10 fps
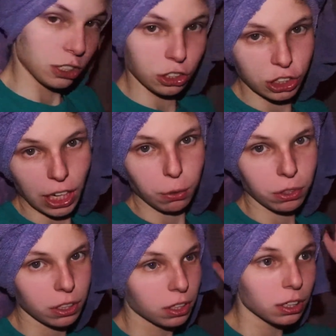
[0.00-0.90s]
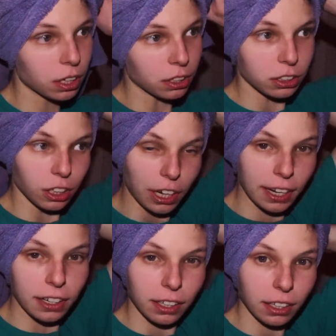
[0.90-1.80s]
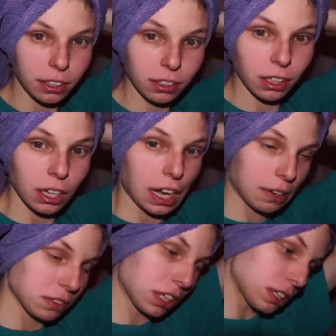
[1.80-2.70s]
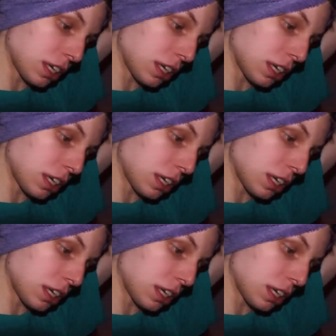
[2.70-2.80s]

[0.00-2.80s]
Just showered, gonna start editing. Haven't gotten